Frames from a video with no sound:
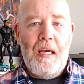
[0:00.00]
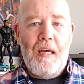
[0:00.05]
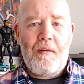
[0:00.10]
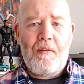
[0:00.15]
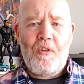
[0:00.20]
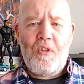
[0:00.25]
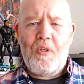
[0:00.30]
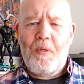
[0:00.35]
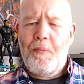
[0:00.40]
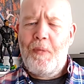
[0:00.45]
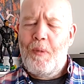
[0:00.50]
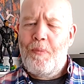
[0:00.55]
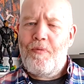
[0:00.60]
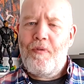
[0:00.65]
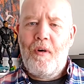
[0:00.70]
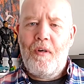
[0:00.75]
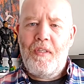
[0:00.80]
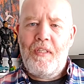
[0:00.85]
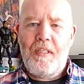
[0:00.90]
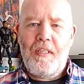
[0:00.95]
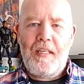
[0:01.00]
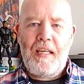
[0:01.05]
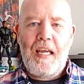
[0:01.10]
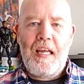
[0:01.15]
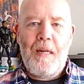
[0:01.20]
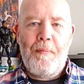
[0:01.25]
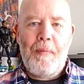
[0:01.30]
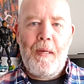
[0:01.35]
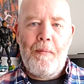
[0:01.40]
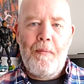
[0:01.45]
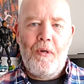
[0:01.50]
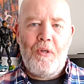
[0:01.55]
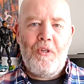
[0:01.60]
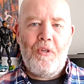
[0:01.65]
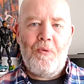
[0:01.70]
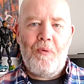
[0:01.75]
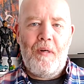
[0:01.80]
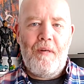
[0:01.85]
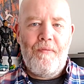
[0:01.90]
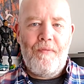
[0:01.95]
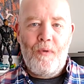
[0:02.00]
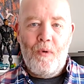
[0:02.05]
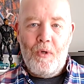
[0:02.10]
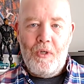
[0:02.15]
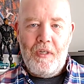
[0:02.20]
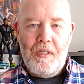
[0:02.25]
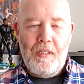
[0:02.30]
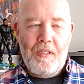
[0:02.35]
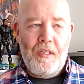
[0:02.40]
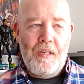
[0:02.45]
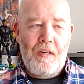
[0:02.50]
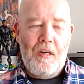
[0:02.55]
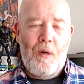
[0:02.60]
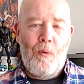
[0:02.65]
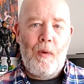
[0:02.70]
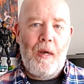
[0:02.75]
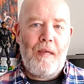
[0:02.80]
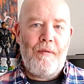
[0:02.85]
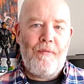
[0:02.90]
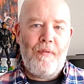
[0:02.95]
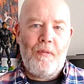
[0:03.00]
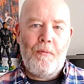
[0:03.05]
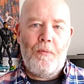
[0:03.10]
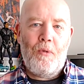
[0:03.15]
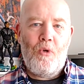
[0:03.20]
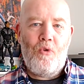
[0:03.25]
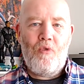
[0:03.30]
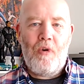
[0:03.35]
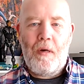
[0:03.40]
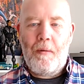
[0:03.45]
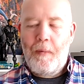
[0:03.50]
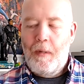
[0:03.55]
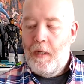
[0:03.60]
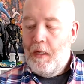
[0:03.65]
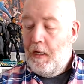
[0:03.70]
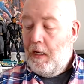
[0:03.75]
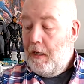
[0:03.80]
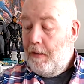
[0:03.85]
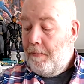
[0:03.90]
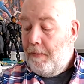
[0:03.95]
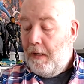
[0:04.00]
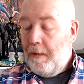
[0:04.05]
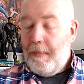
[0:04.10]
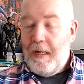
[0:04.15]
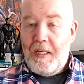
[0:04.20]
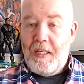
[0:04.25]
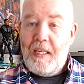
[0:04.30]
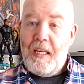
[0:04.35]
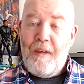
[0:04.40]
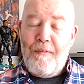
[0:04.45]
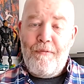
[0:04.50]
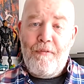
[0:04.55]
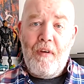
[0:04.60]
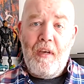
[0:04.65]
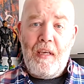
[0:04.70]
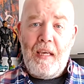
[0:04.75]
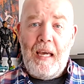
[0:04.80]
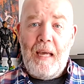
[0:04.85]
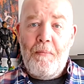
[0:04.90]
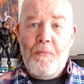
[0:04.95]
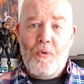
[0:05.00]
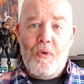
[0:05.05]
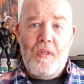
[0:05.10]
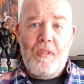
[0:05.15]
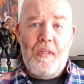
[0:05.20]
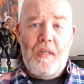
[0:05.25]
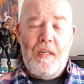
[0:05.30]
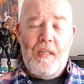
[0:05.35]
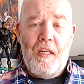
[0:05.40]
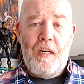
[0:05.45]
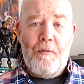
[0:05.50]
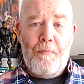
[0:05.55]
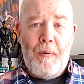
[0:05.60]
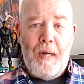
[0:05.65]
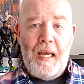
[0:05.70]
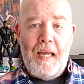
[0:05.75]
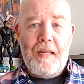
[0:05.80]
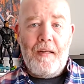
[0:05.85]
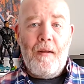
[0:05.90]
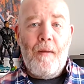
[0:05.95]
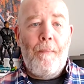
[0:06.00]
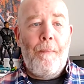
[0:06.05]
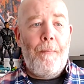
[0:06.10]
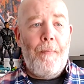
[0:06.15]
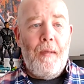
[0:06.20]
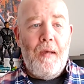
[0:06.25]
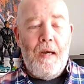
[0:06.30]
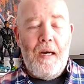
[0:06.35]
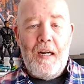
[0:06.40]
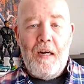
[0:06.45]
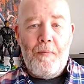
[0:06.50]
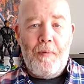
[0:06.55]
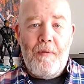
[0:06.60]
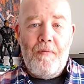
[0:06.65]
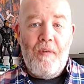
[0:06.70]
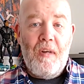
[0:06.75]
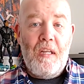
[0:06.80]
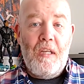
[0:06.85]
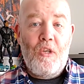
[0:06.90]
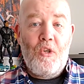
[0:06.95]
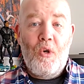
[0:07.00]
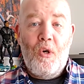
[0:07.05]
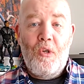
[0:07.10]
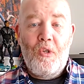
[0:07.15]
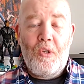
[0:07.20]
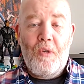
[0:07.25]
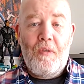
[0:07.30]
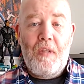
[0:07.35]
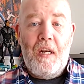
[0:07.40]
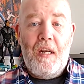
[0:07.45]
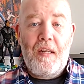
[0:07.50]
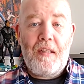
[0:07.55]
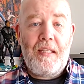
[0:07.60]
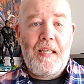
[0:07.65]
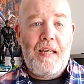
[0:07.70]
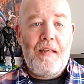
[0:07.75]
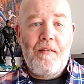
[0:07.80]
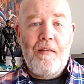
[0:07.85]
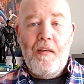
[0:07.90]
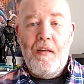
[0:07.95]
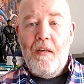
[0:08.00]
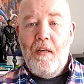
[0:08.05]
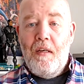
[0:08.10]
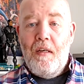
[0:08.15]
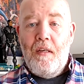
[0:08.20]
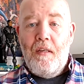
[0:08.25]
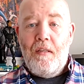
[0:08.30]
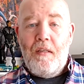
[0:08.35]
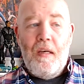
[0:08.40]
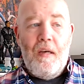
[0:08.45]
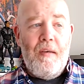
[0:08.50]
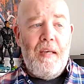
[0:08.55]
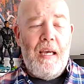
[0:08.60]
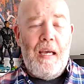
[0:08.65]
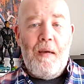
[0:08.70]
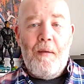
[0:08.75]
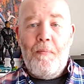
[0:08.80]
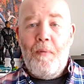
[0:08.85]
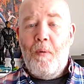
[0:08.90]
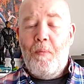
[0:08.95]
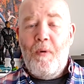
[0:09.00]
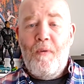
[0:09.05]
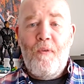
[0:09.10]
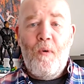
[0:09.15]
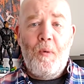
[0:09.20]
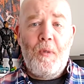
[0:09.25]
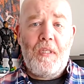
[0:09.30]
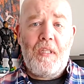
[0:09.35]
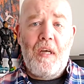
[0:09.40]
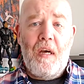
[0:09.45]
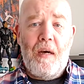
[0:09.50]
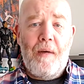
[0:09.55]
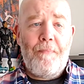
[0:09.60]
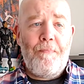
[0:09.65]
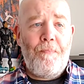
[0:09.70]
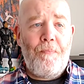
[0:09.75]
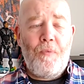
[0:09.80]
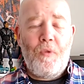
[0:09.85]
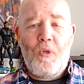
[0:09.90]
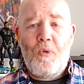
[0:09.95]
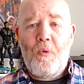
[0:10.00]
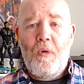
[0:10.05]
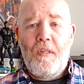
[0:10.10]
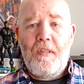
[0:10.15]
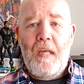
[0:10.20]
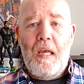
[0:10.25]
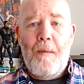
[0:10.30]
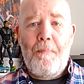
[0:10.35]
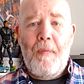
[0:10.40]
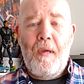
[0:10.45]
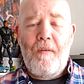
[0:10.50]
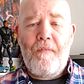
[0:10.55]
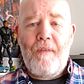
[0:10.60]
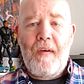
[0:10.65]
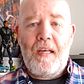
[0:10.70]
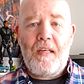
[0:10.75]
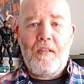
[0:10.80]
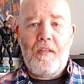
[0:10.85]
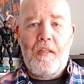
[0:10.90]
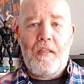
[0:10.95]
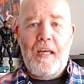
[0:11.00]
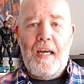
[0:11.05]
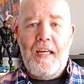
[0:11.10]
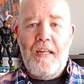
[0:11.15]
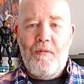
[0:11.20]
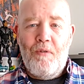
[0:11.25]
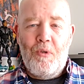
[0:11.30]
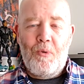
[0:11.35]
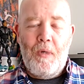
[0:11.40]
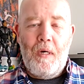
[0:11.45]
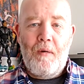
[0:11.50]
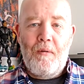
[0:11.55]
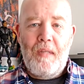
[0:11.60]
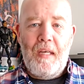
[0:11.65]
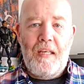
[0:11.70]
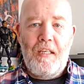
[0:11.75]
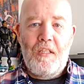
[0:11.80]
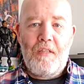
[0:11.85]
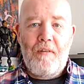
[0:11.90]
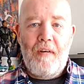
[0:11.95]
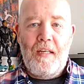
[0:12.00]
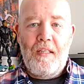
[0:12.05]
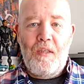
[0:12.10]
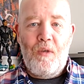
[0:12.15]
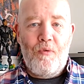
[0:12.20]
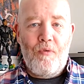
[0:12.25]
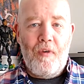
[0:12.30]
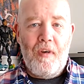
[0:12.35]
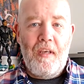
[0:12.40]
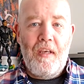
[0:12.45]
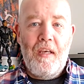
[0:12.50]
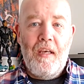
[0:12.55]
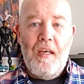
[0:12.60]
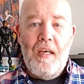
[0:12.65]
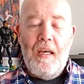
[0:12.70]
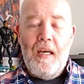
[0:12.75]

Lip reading: because some of the prices are getting a bit much as well, unfortunately, so I've got to wait for them to drop. But I managed to get three games recently that I've played, and I've been really enjoying during the lockdown. So yeah, but before we start, I just want to say a big thanks to Dana as well, Dana's 283. He